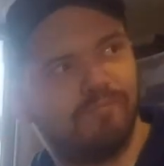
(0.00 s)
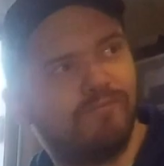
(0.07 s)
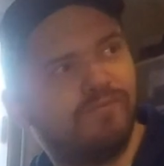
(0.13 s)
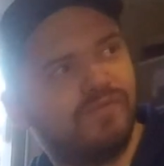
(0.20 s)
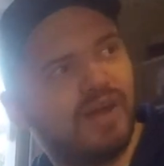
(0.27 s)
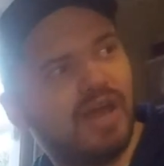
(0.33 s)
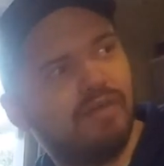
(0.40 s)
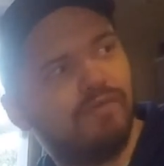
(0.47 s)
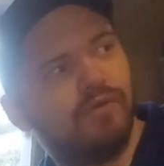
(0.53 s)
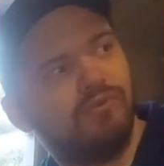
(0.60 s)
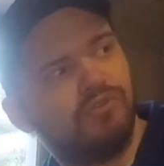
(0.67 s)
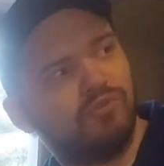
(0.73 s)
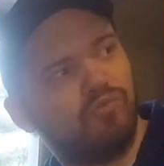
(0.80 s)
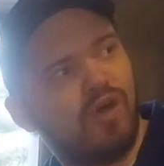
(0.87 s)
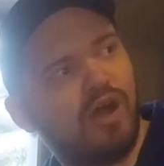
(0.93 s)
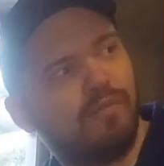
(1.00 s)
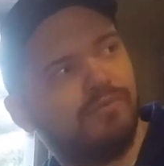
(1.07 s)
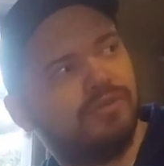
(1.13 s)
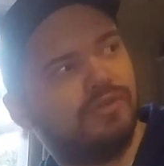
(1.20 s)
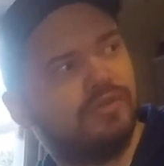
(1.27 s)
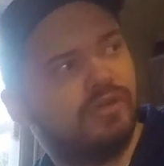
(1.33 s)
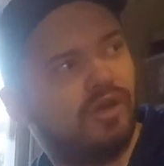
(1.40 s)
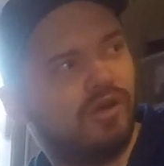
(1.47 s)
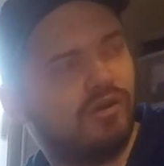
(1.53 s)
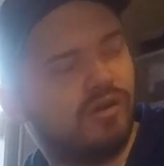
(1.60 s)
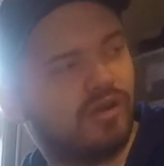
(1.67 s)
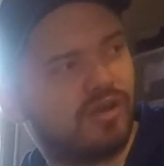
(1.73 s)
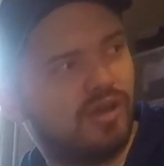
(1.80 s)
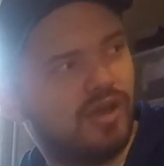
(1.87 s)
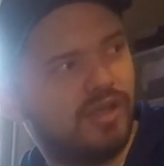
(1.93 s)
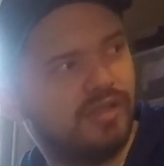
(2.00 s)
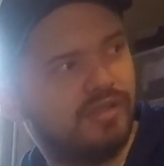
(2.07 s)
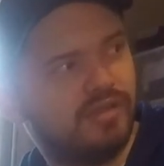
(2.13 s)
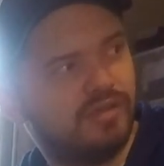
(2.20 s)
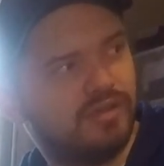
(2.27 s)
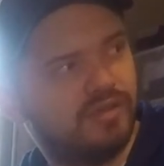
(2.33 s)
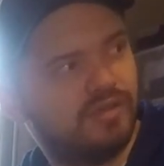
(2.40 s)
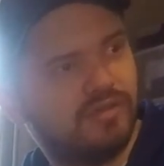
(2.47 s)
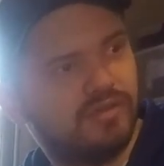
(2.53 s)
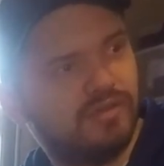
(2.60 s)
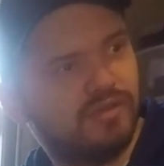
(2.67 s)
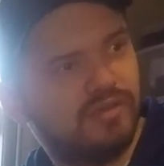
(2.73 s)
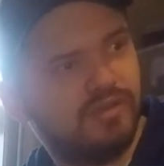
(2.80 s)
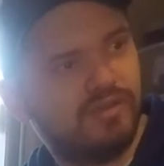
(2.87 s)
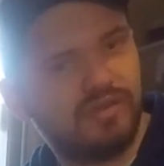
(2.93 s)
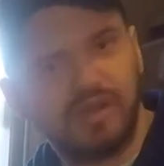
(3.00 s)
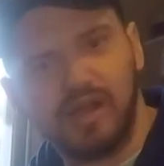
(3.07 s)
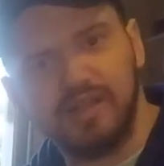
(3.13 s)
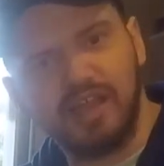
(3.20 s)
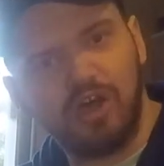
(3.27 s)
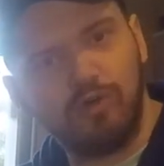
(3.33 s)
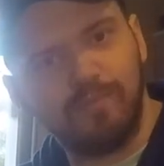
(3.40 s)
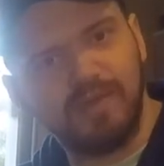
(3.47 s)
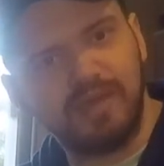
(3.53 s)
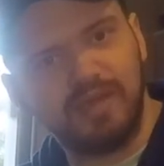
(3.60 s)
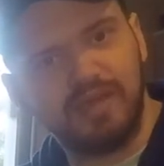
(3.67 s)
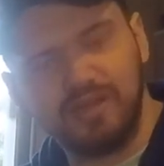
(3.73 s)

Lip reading: 5.0 swapped Huracan. God, that would be